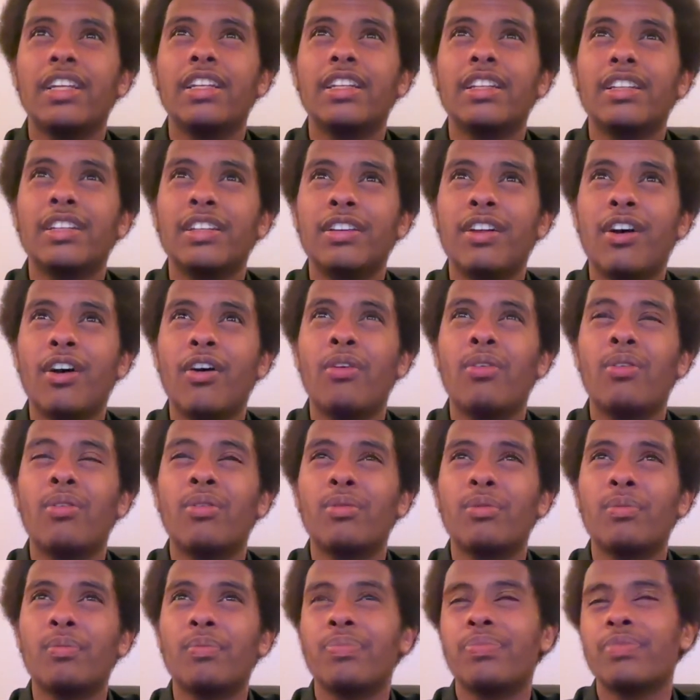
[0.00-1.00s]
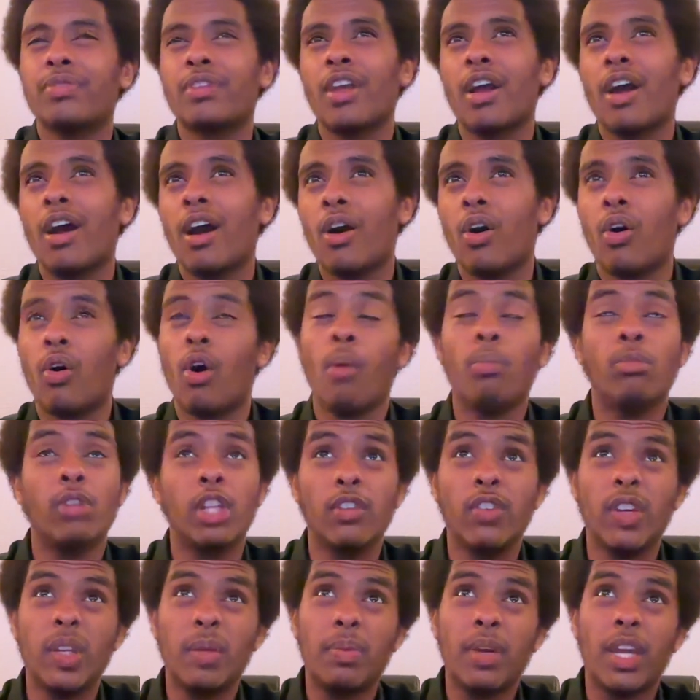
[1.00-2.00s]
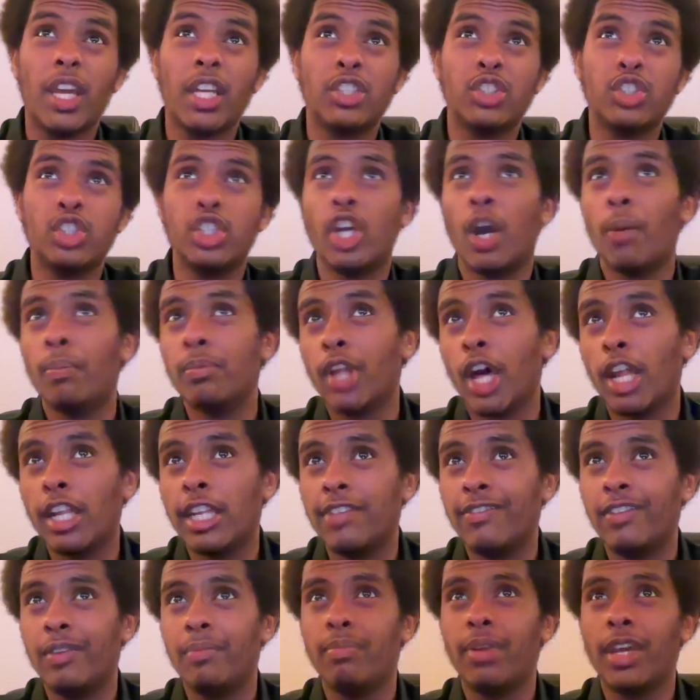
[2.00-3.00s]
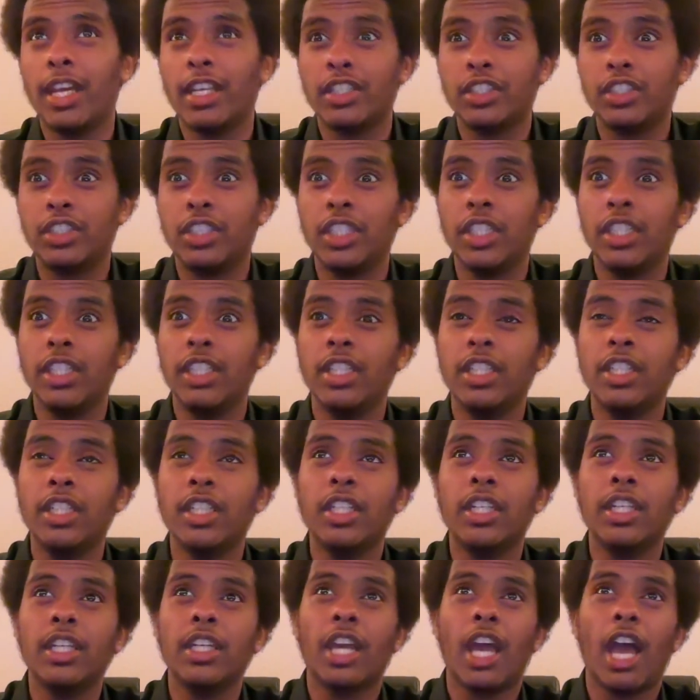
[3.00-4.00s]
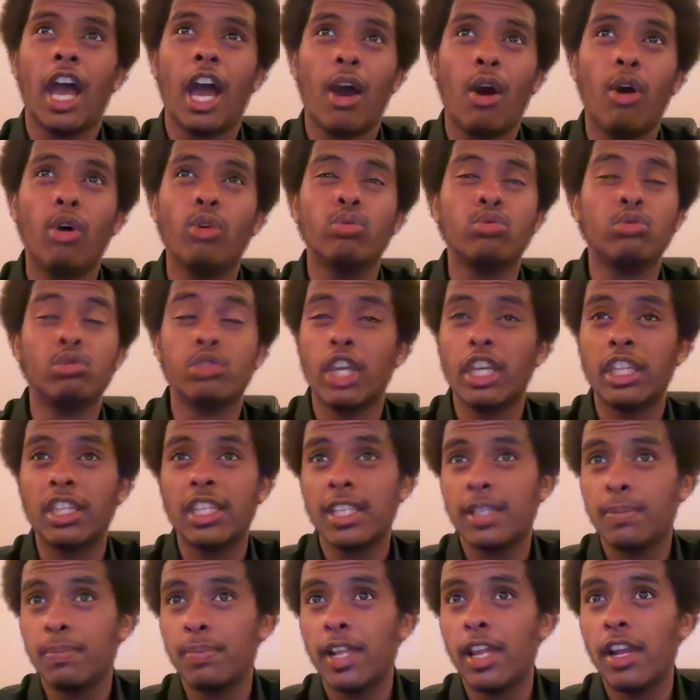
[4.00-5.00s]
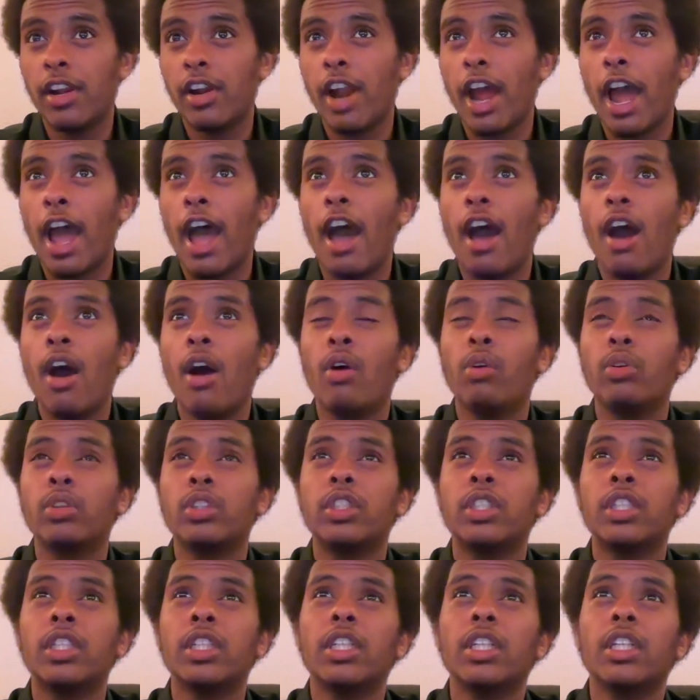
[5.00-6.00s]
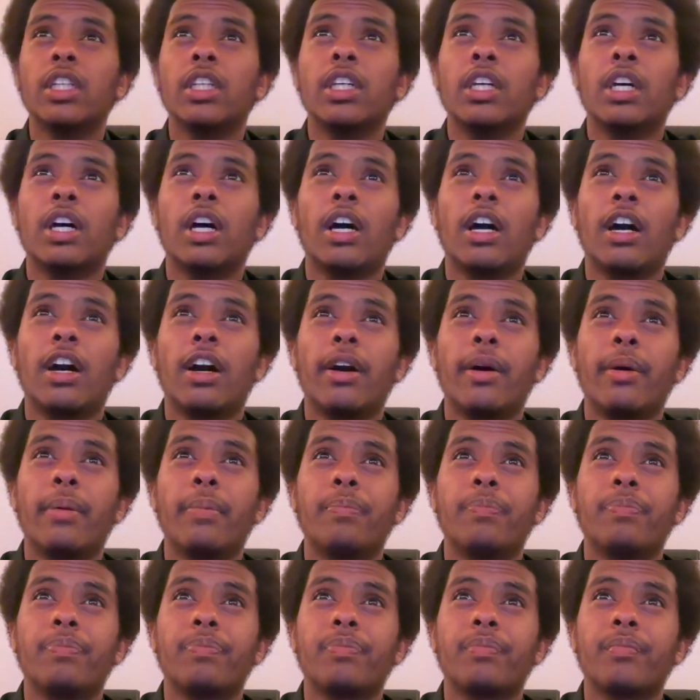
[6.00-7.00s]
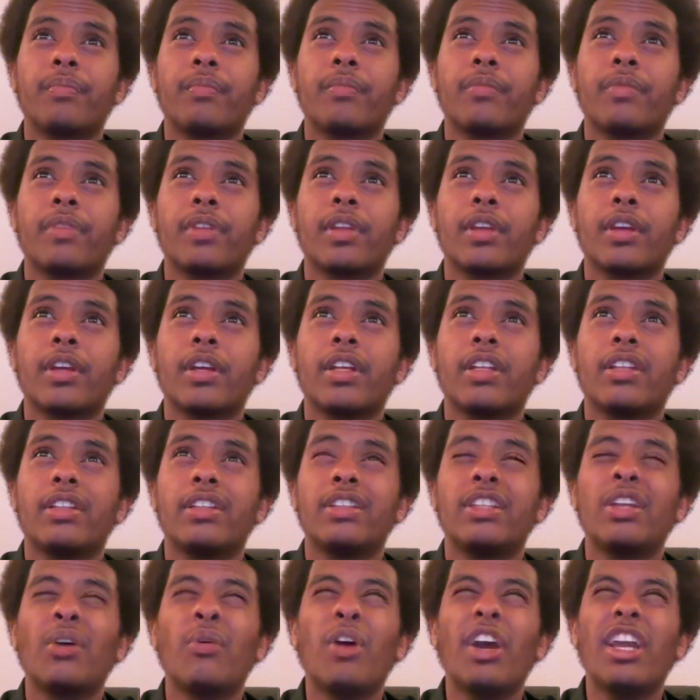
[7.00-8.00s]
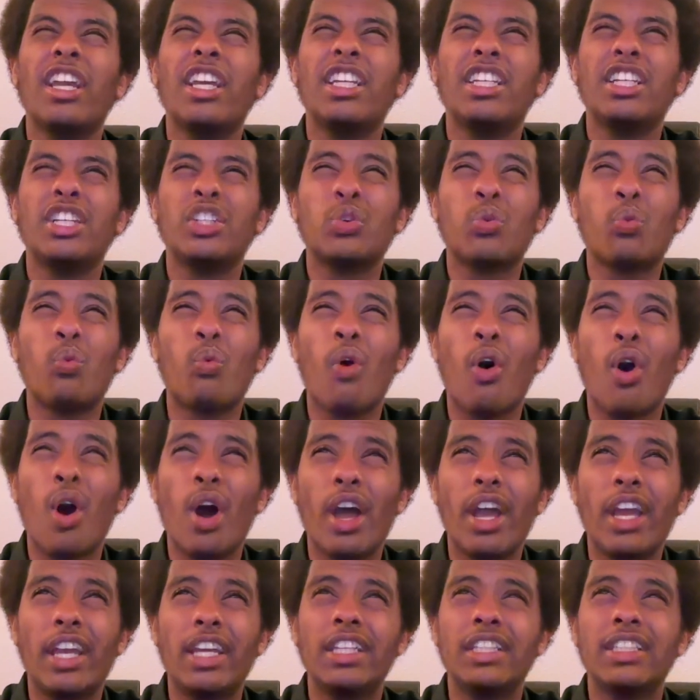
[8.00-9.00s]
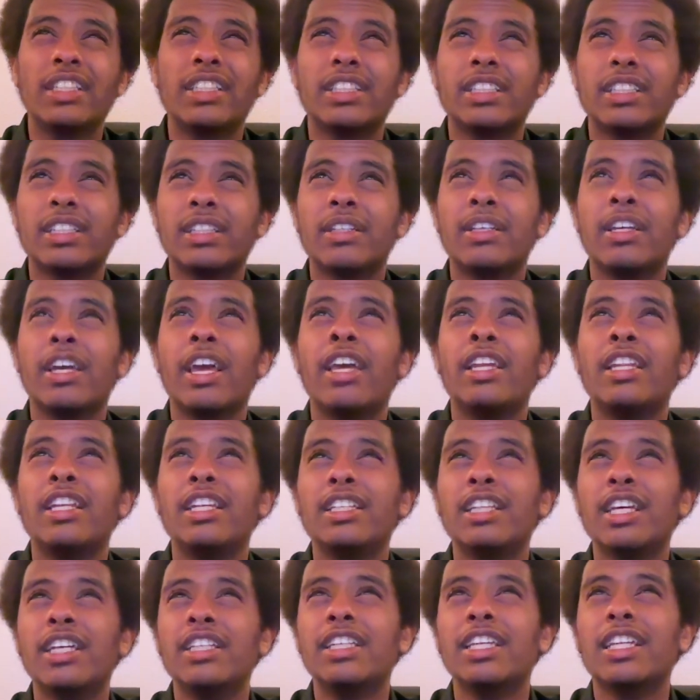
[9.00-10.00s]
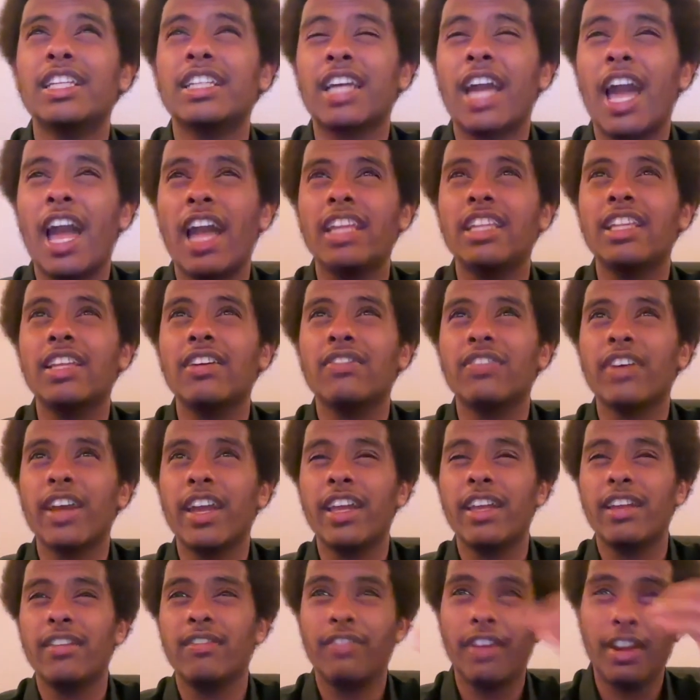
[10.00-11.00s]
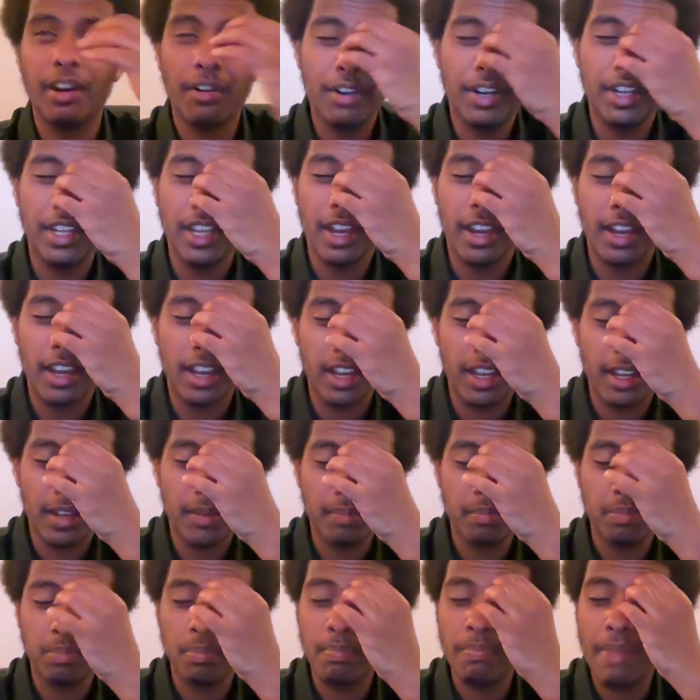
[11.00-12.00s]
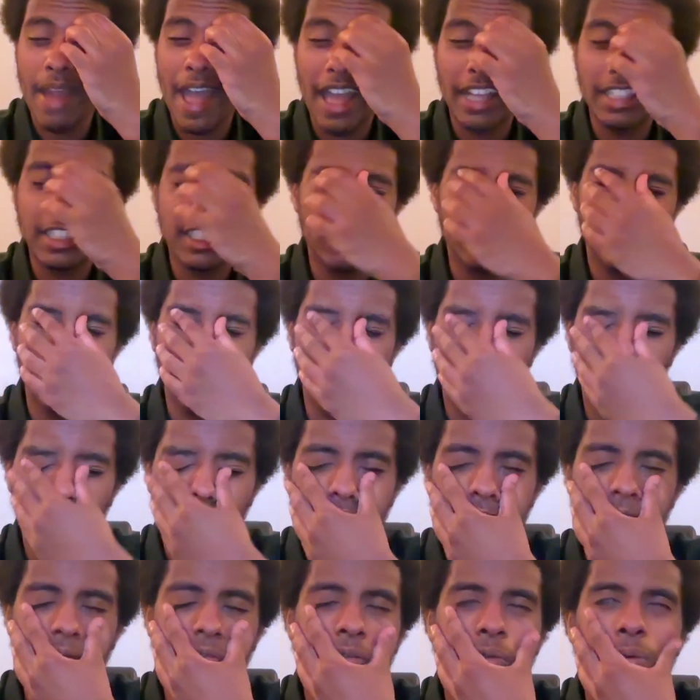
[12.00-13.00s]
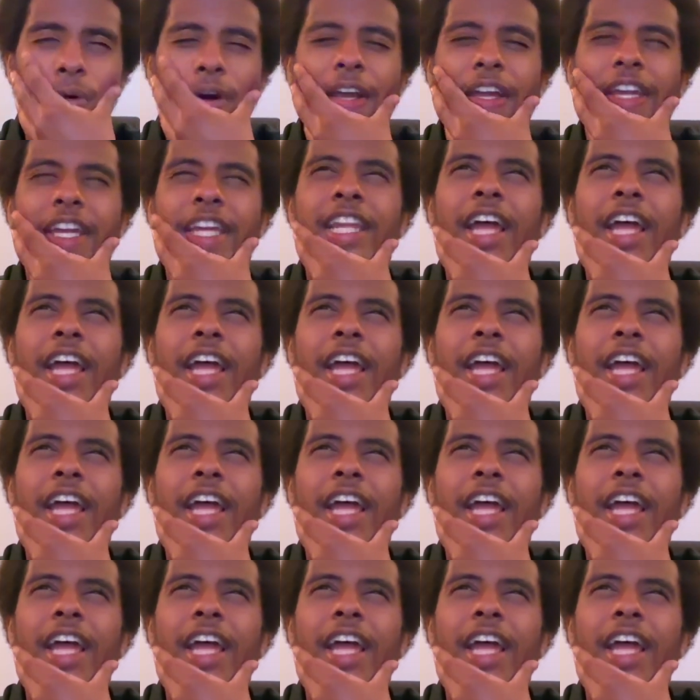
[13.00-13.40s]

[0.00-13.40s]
you know, oh, I'm leaving PSG, I'm not leaving PSG, I'll get this player out. Um, the way he just whines and he does it in kind of a very uh, passive aggressive way.